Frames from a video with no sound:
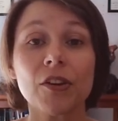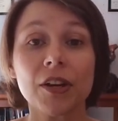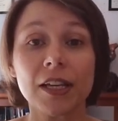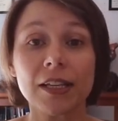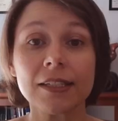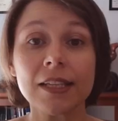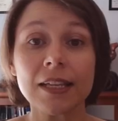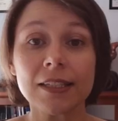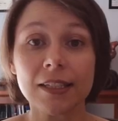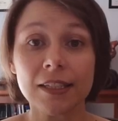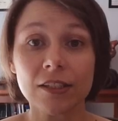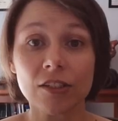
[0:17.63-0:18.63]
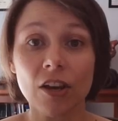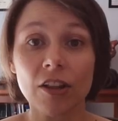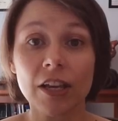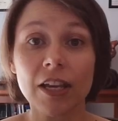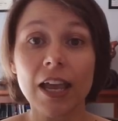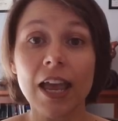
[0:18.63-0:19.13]
There is a
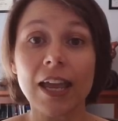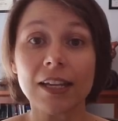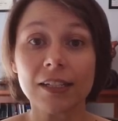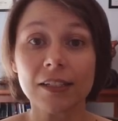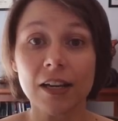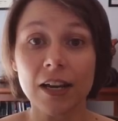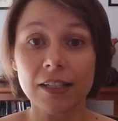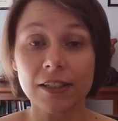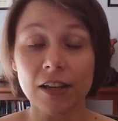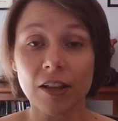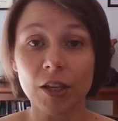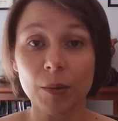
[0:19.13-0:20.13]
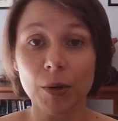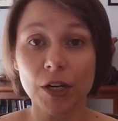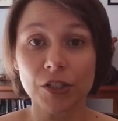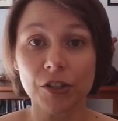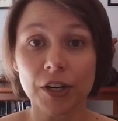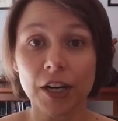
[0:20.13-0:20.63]
systolic and a diastolic
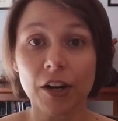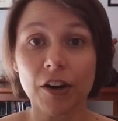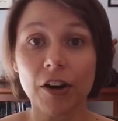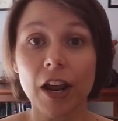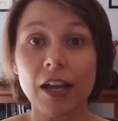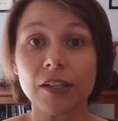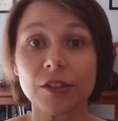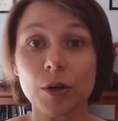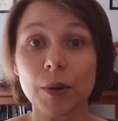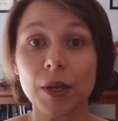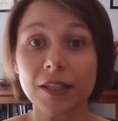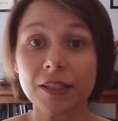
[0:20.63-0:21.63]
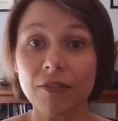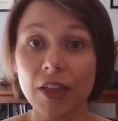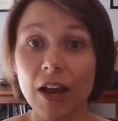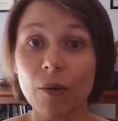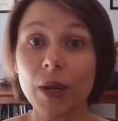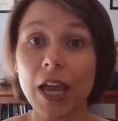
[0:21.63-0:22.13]
pressure here. And so, because of
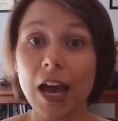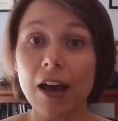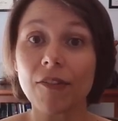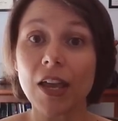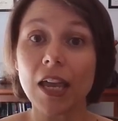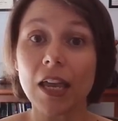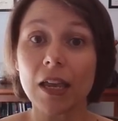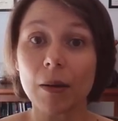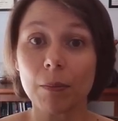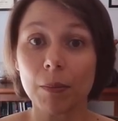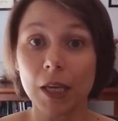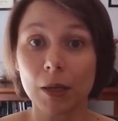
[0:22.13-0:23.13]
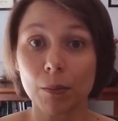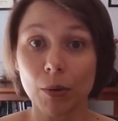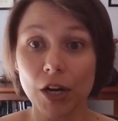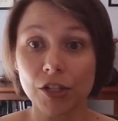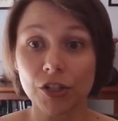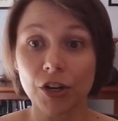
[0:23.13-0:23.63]
that, we have a mean
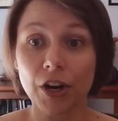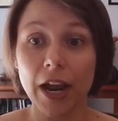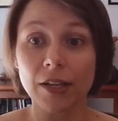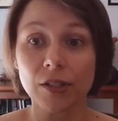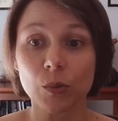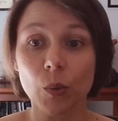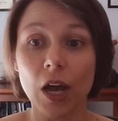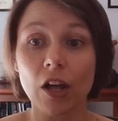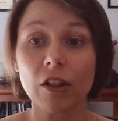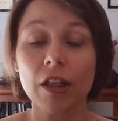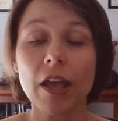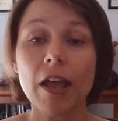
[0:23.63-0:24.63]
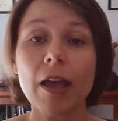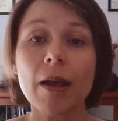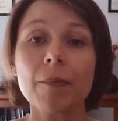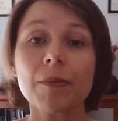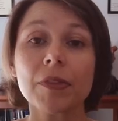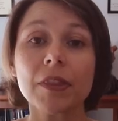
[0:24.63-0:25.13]
pressure as well.
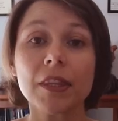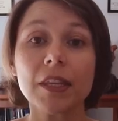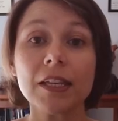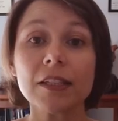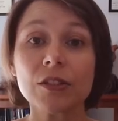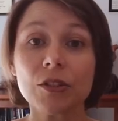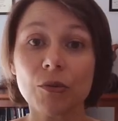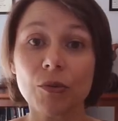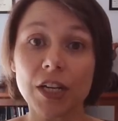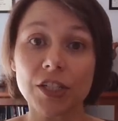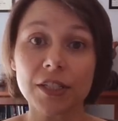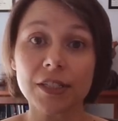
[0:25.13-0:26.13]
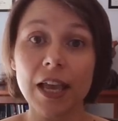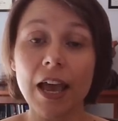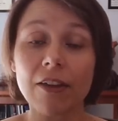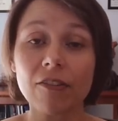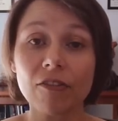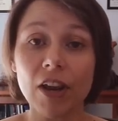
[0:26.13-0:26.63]
These ranges
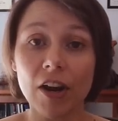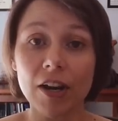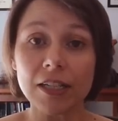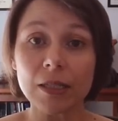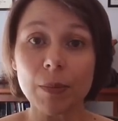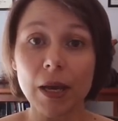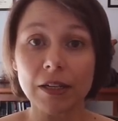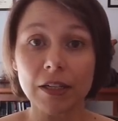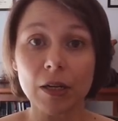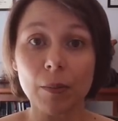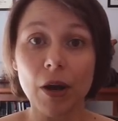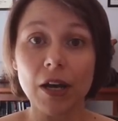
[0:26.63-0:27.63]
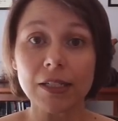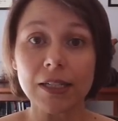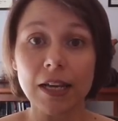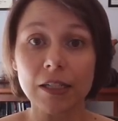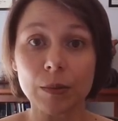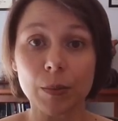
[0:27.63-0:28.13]
can vary depending upon
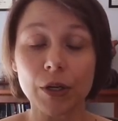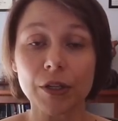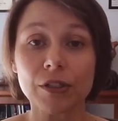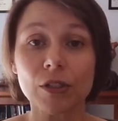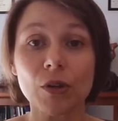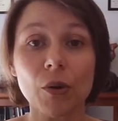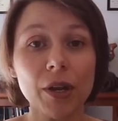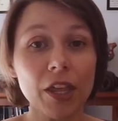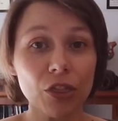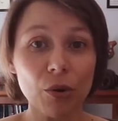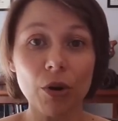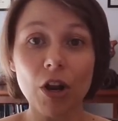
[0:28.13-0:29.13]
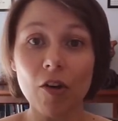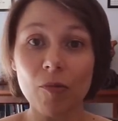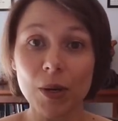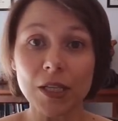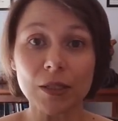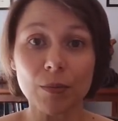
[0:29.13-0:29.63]
textbooks, so don't get thrown off
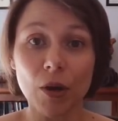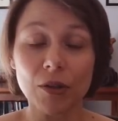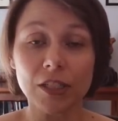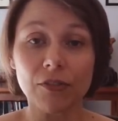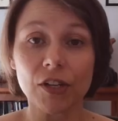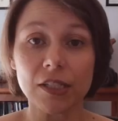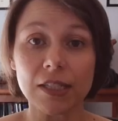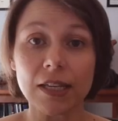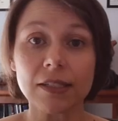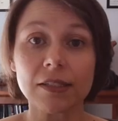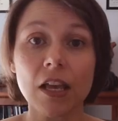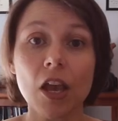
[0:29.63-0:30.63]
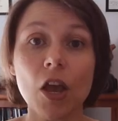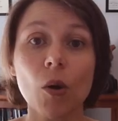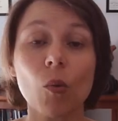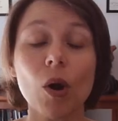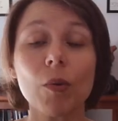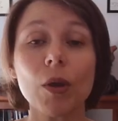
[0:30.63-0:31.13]
by small differences.
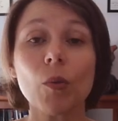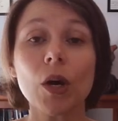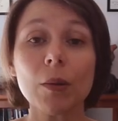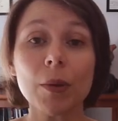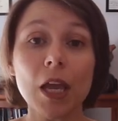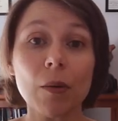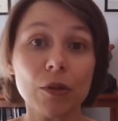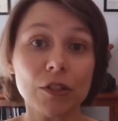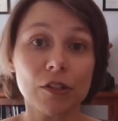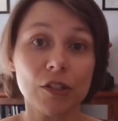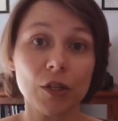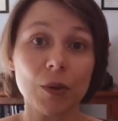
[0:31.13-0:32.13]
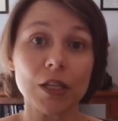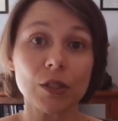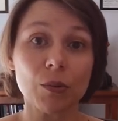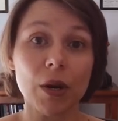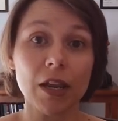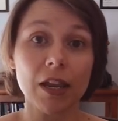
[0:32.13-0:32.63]
What we want to be able to do
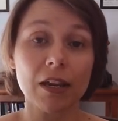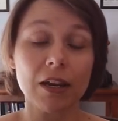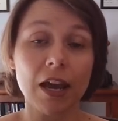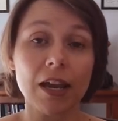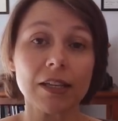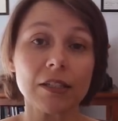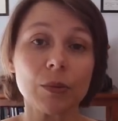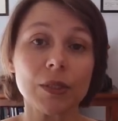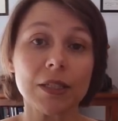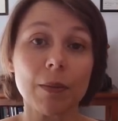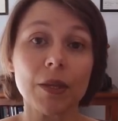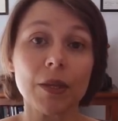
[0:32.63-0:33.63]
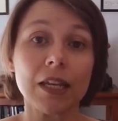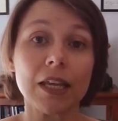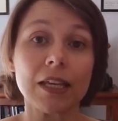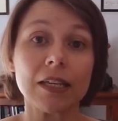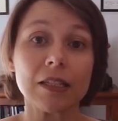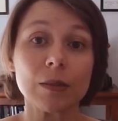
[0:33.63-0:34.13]
is recognize when something
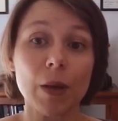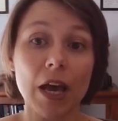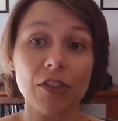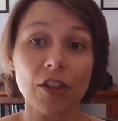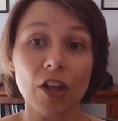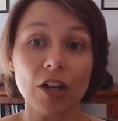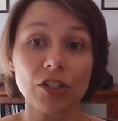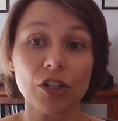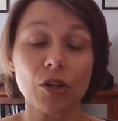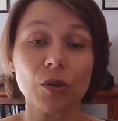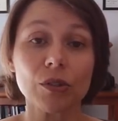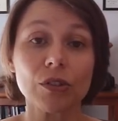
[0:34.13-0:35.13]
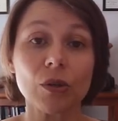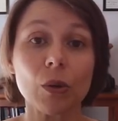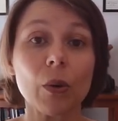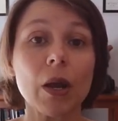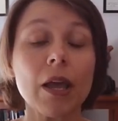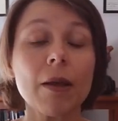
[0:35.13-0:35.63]
is pathological.
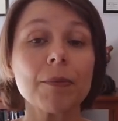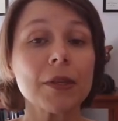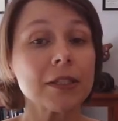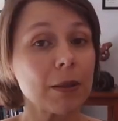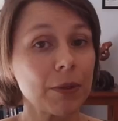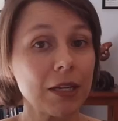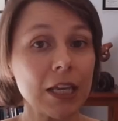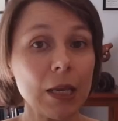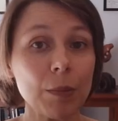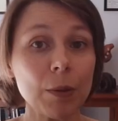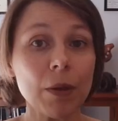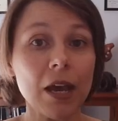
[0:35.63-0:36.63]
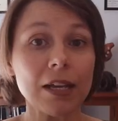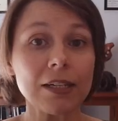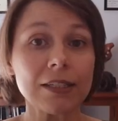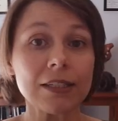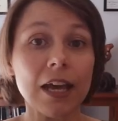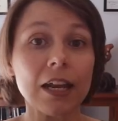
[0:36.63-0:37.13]
So, something to keep in mind
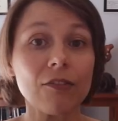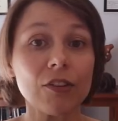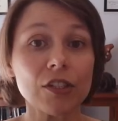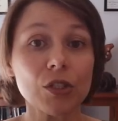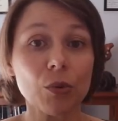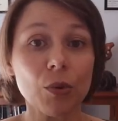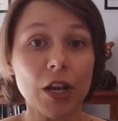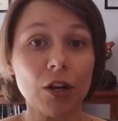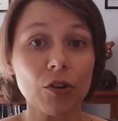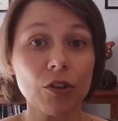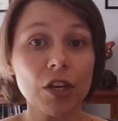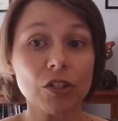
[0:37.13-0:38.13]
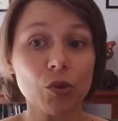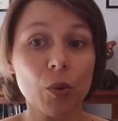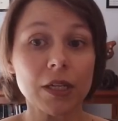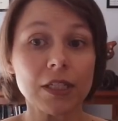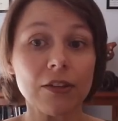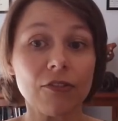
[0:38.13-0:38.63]
is that if it's greater than
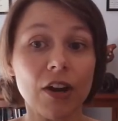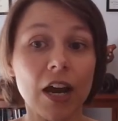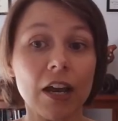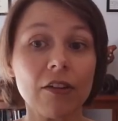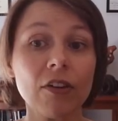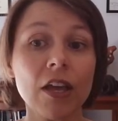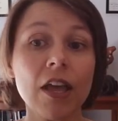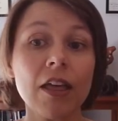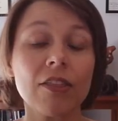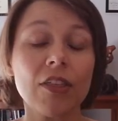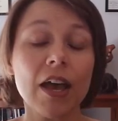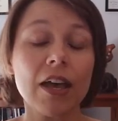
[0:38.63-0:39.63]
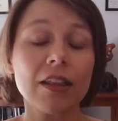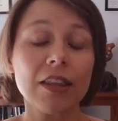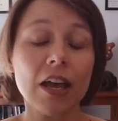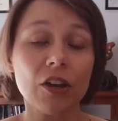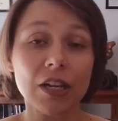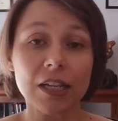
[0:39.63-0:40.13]
25, then
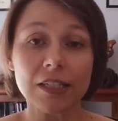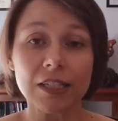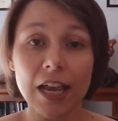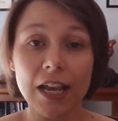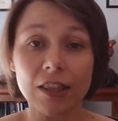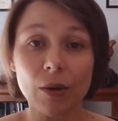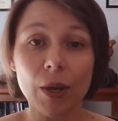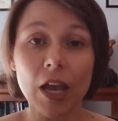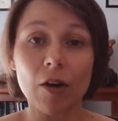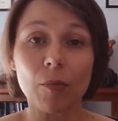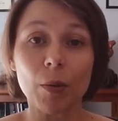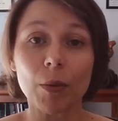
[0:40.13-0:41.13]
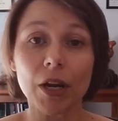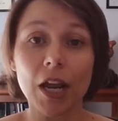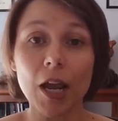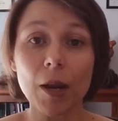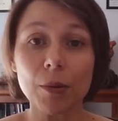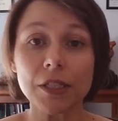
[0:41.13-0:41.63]
that could indicate that we have pulmonary
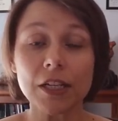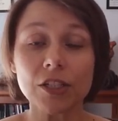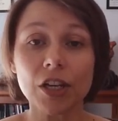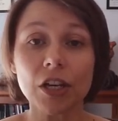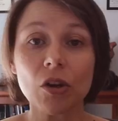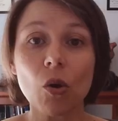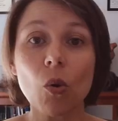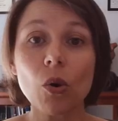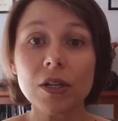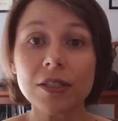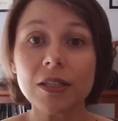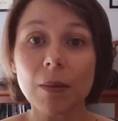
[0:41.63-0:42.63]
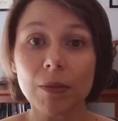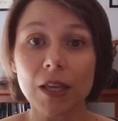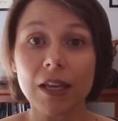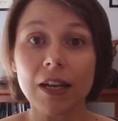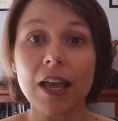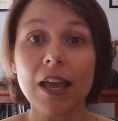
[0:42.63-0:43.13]
hypertension or
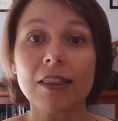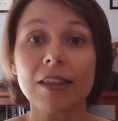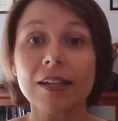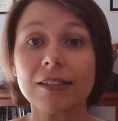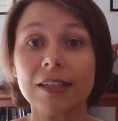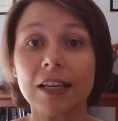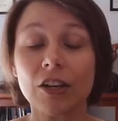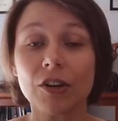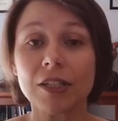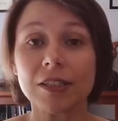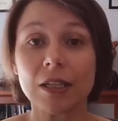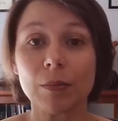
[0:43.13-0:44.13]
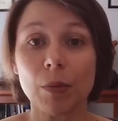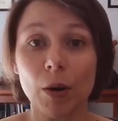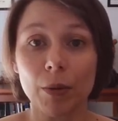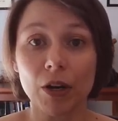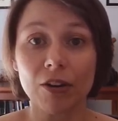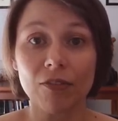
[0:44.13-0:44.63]
something that is increasing
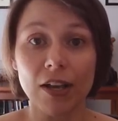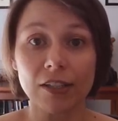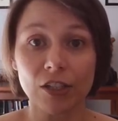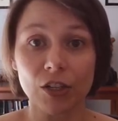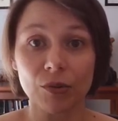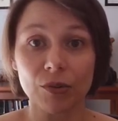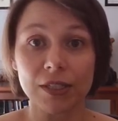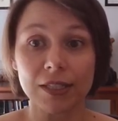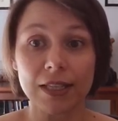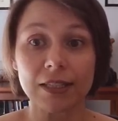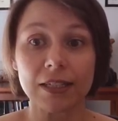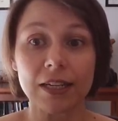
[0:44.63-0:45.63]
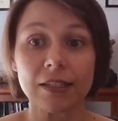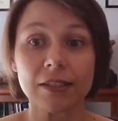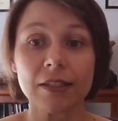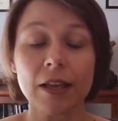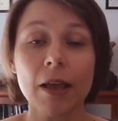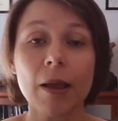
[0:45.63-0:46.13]
pulmonary vascular
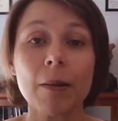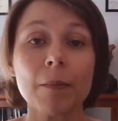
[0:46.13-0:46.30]
resistance.